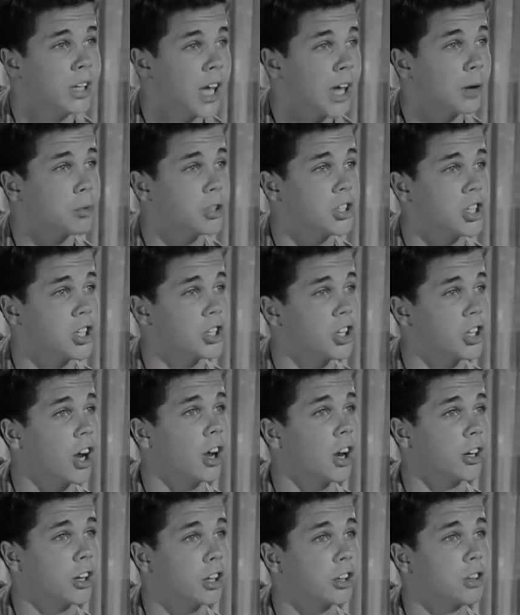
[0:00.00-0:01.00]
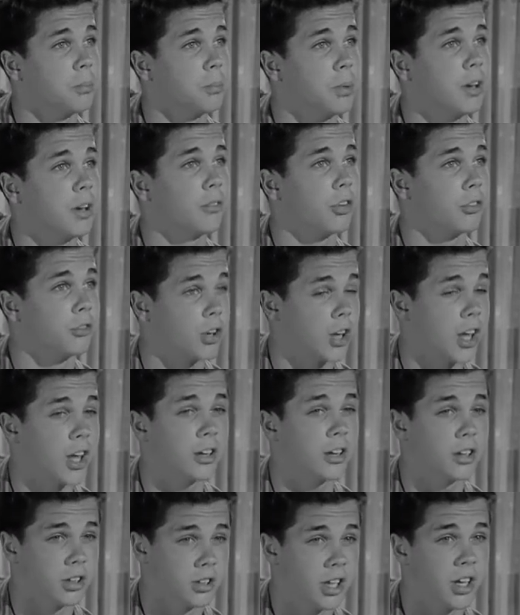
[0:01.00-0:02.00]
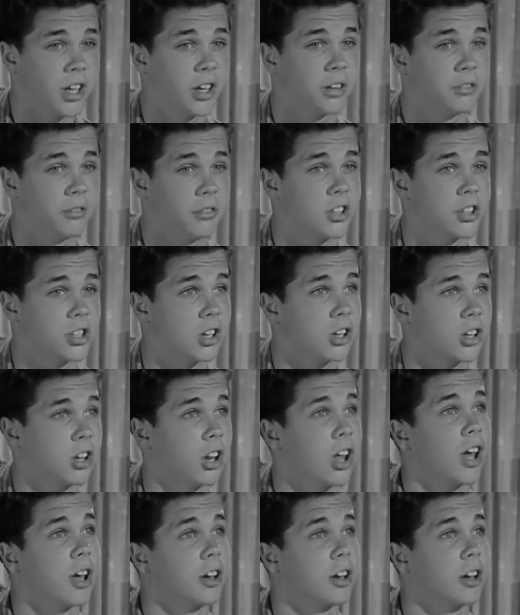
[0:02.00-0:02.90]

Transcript: Dad was just yelling at the Beaver for getting a D in physical